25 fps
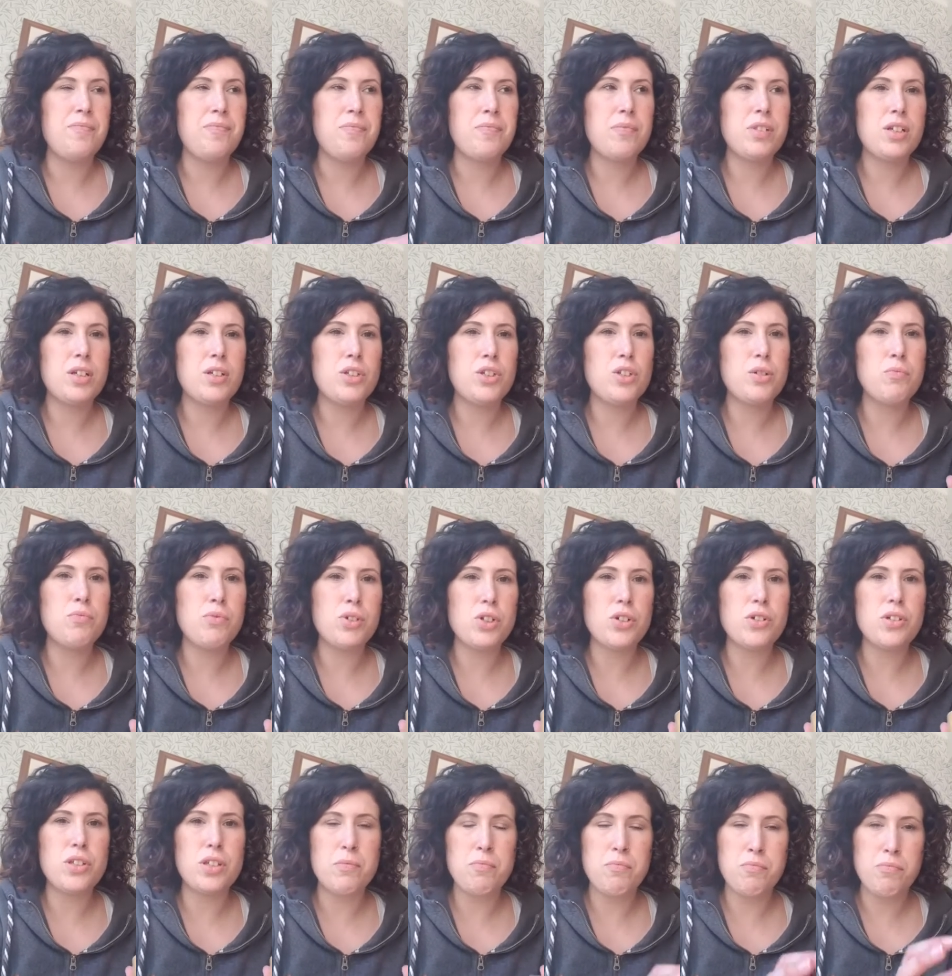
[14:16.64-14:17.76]
Some
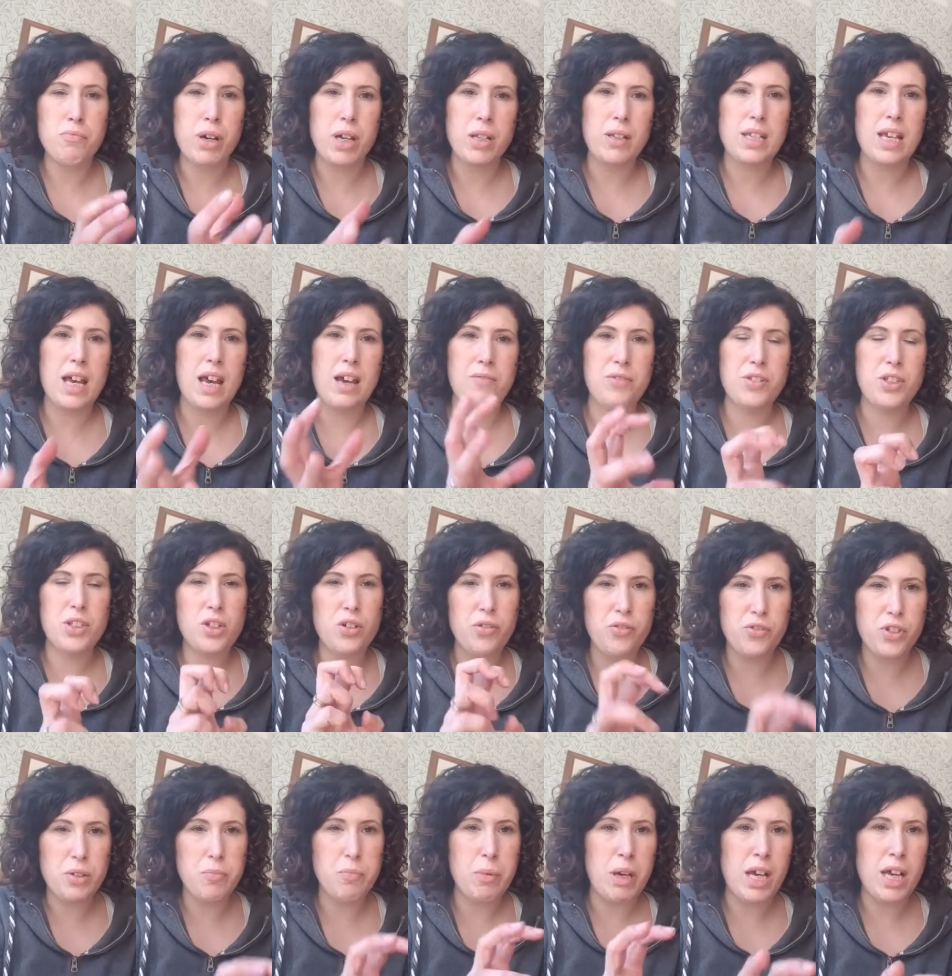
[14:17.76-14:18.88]
dogs are bred to have
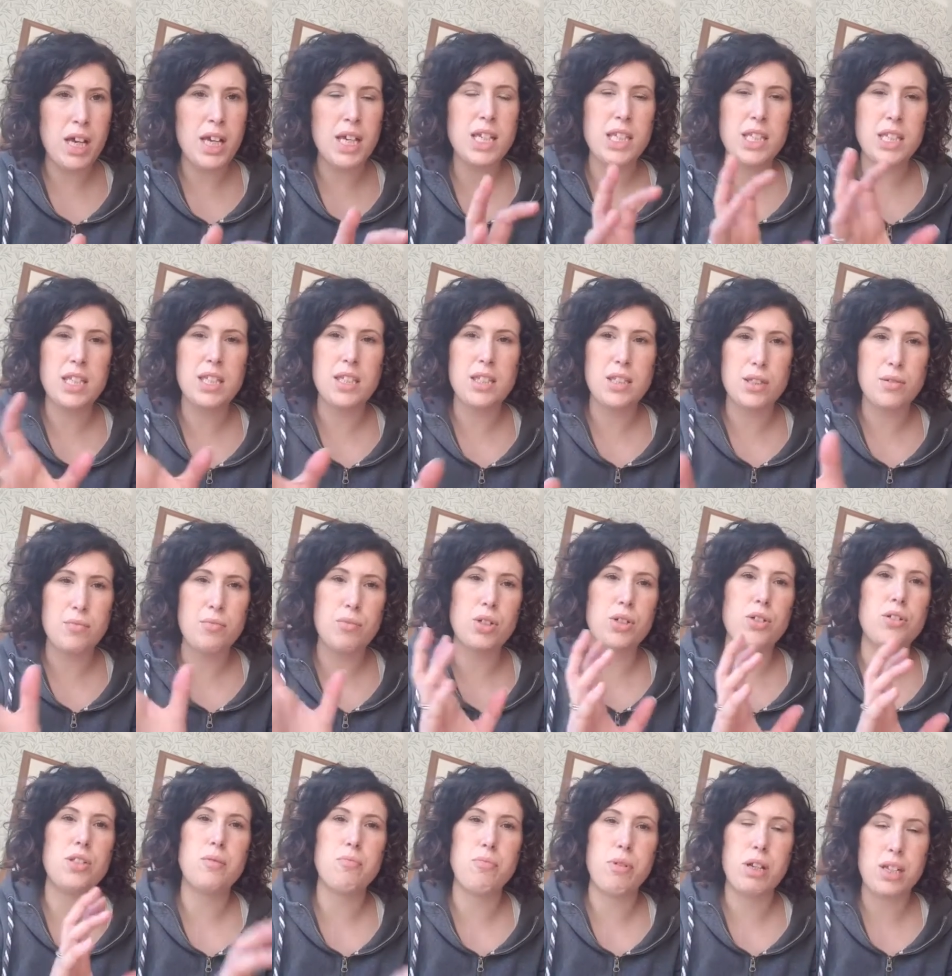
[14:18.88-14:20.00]
softer bites, and some
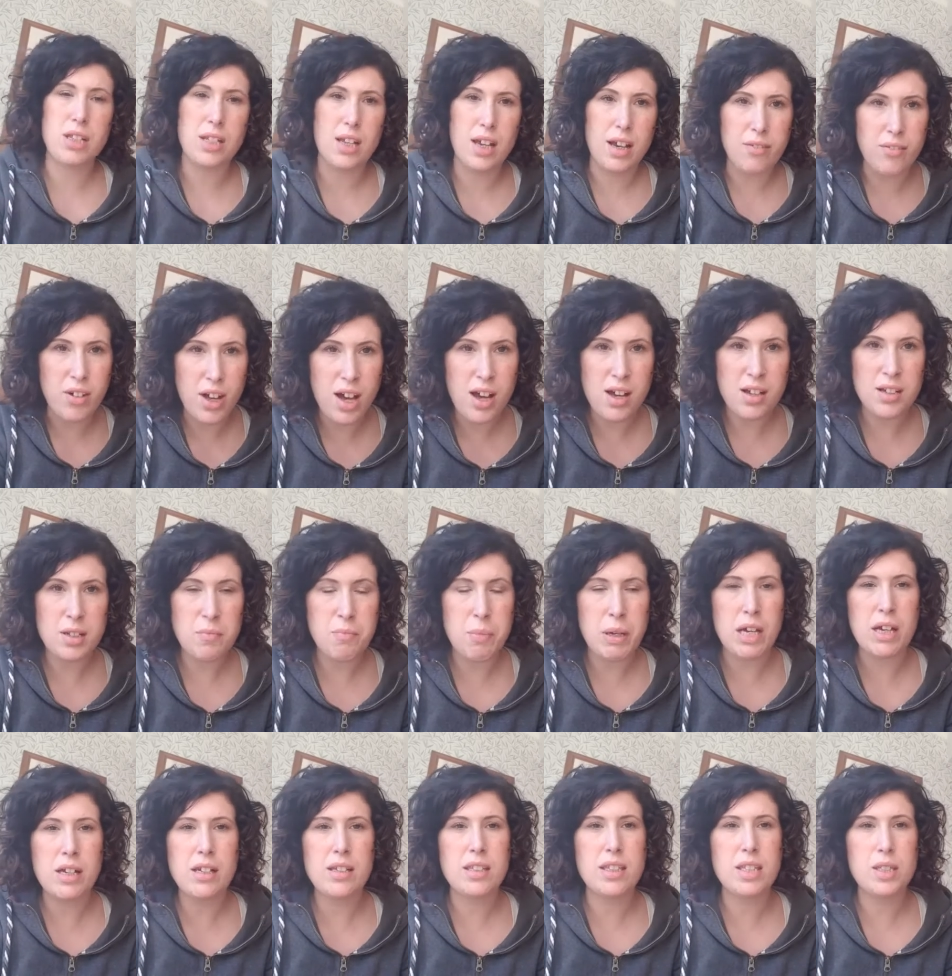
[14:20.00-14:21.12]
dogs are bred to have harder
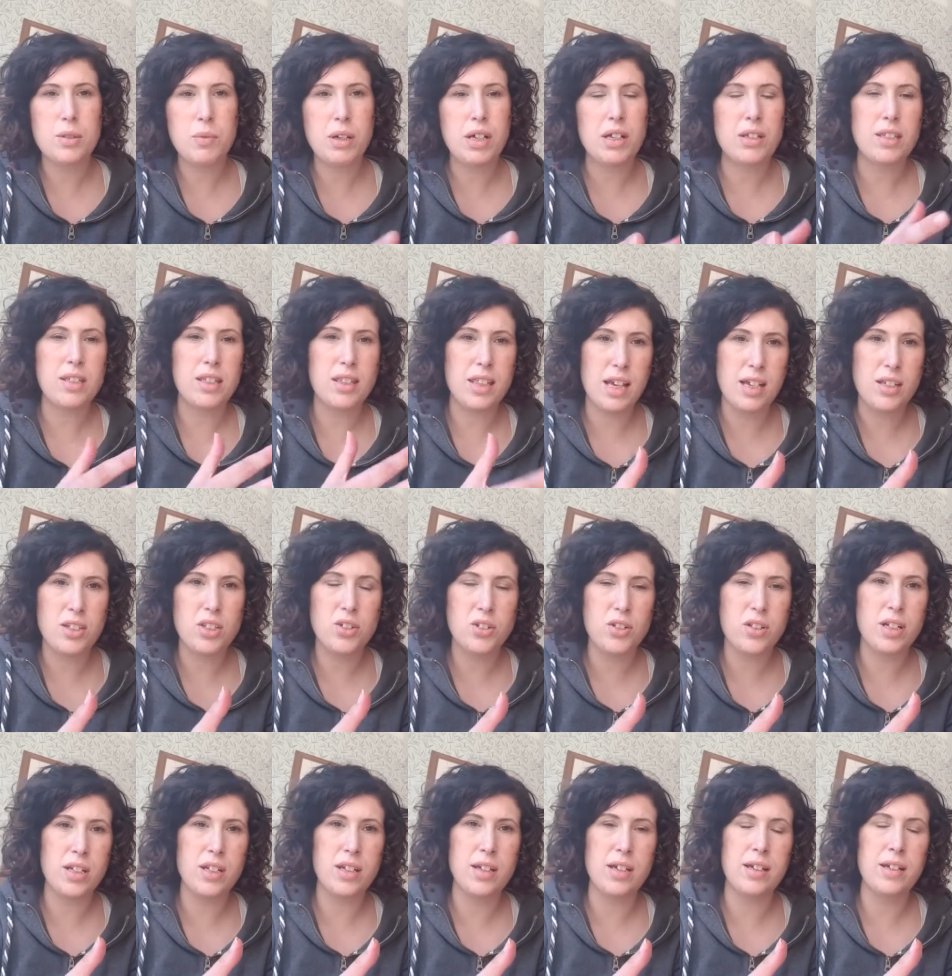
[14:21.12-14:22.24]
bites as well. So that's all
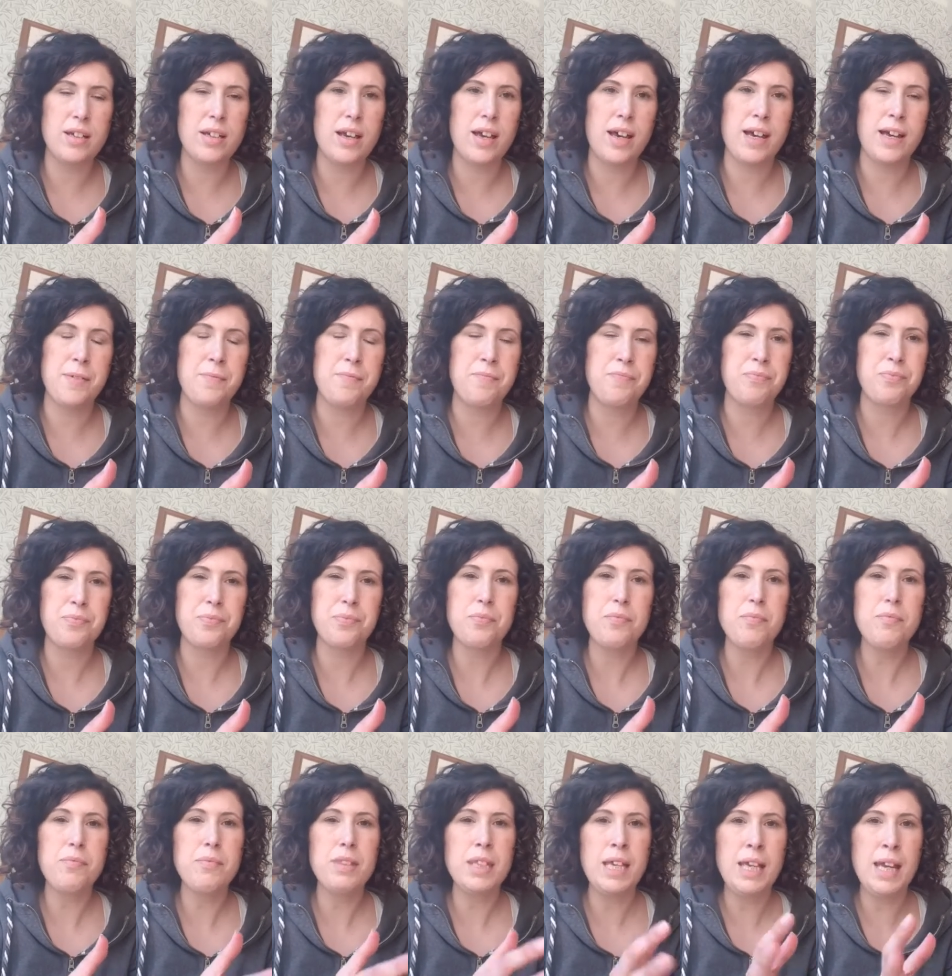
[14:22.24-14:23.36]
going to
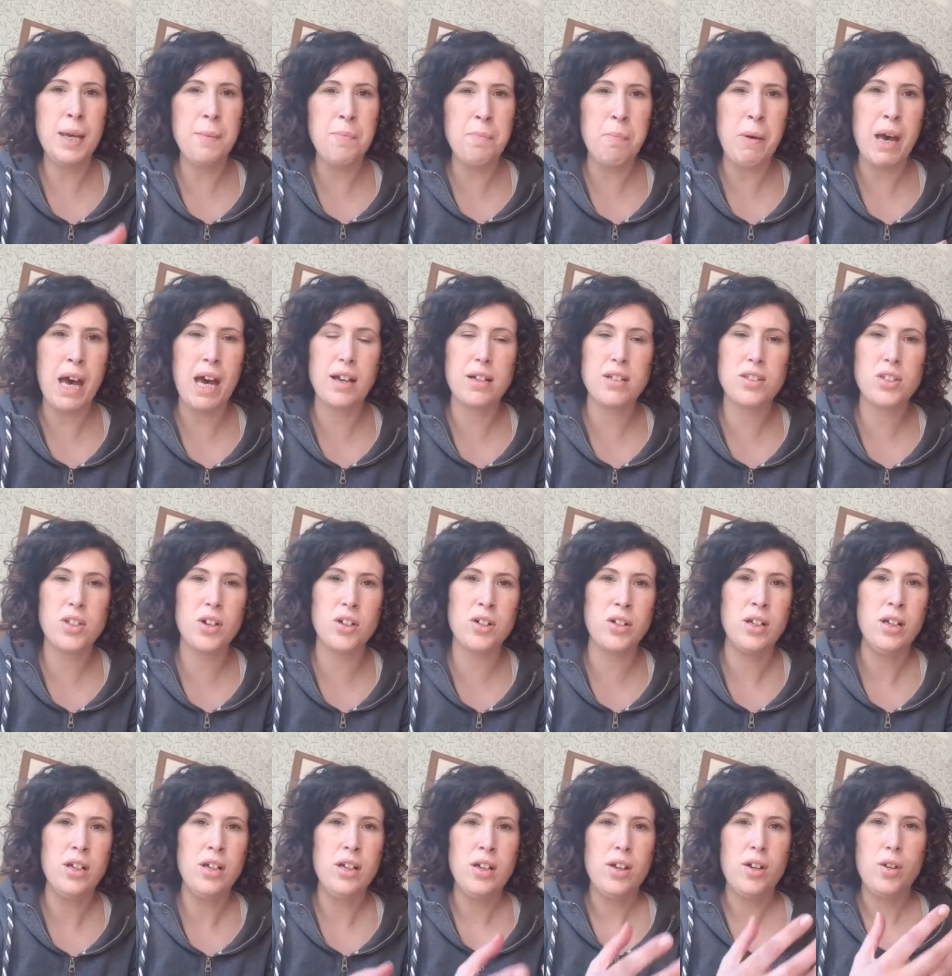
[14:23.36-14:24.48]
impact on
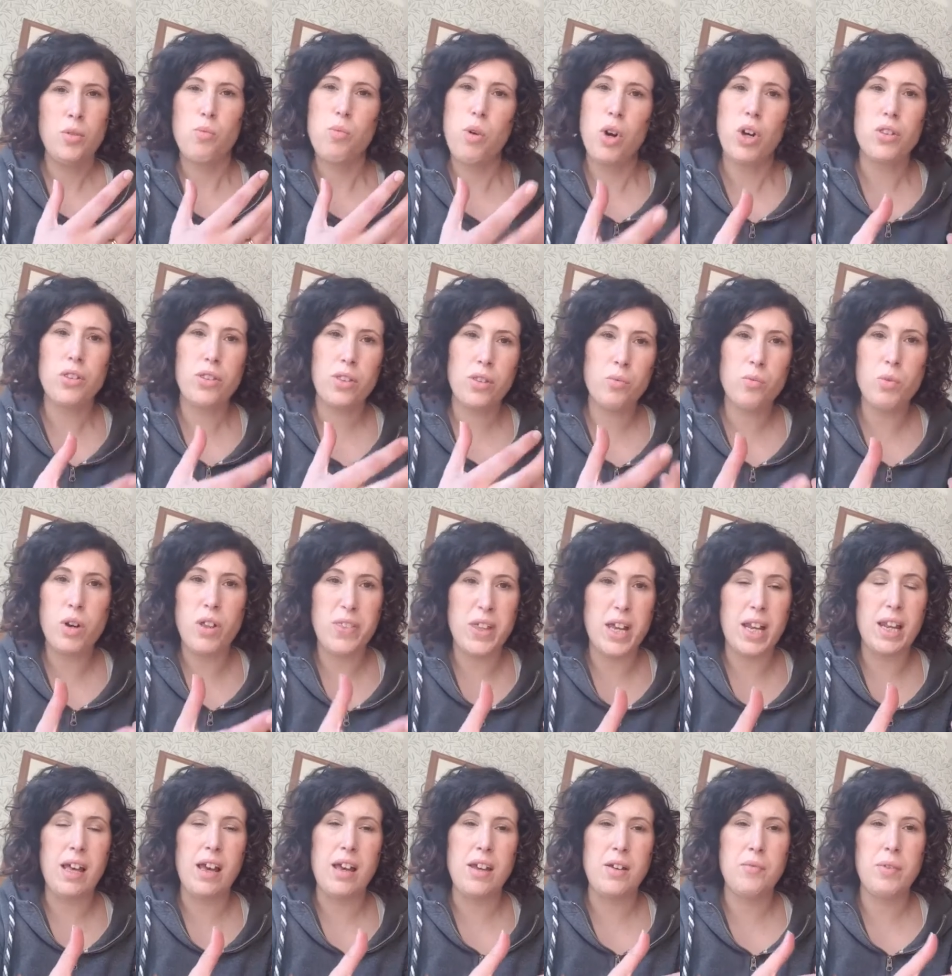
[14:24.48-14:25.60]
what they're
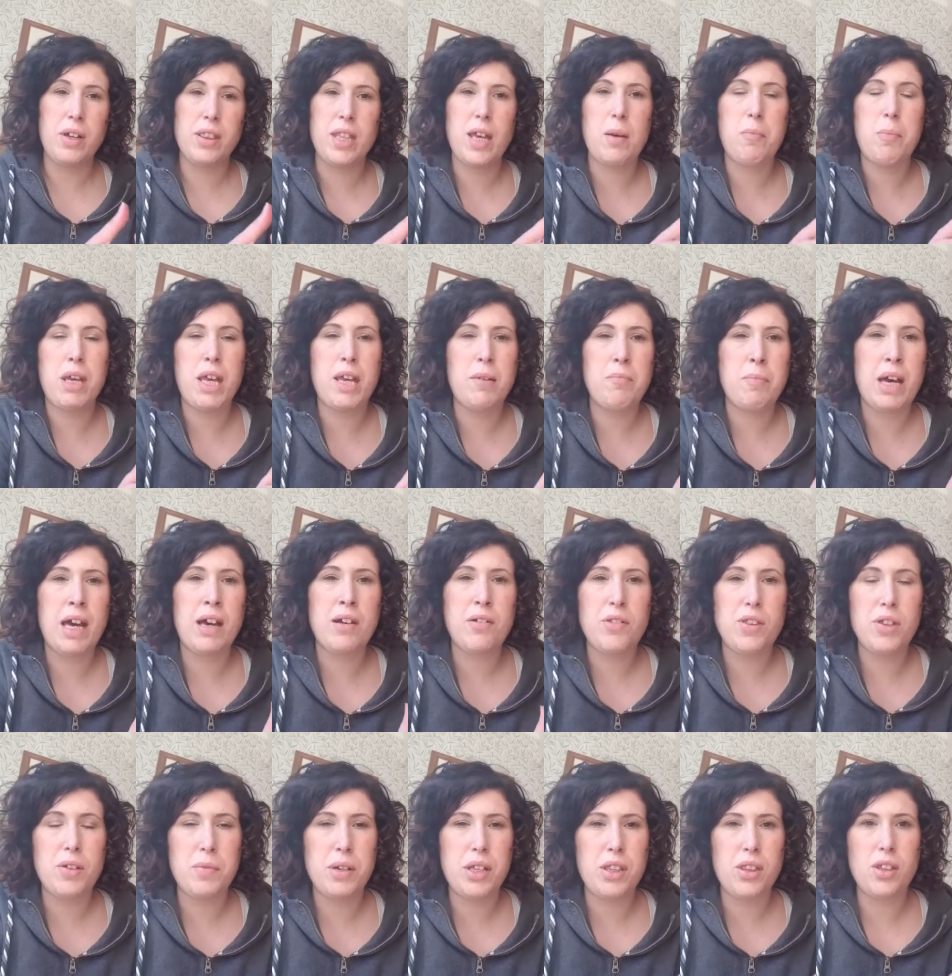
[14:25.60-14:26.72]
like when they're being
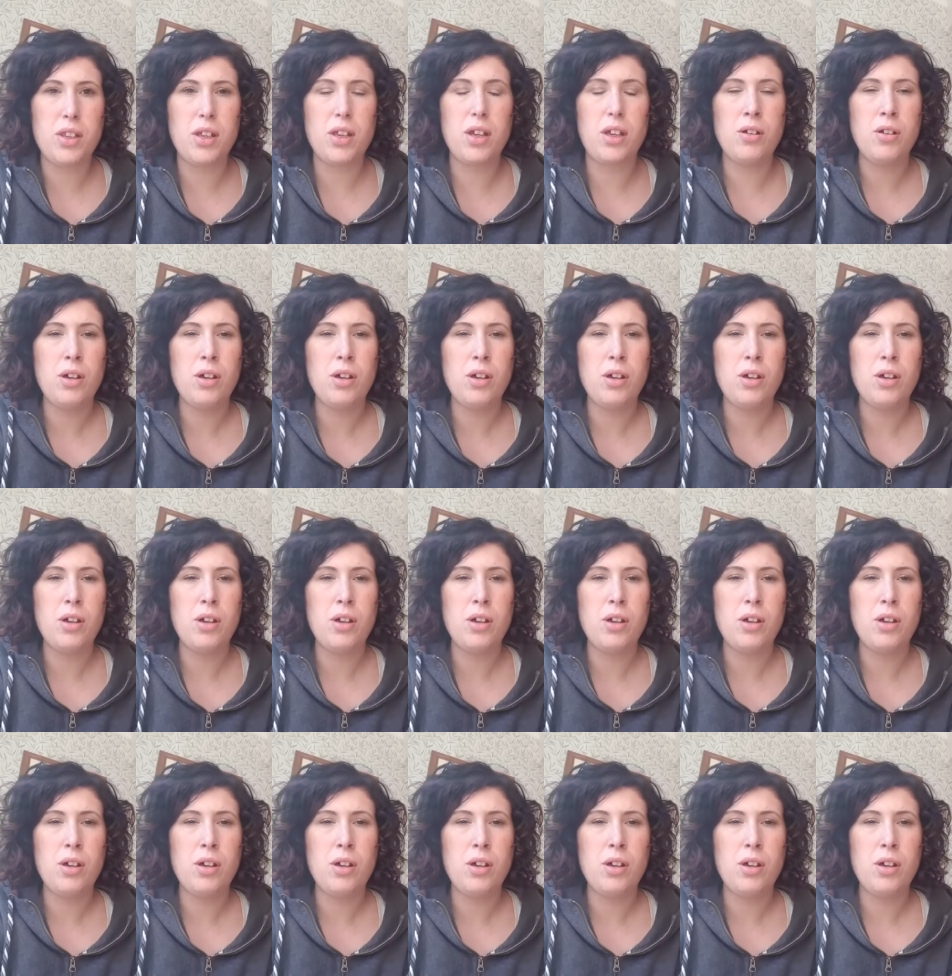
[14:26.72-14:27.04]
mouthy with you.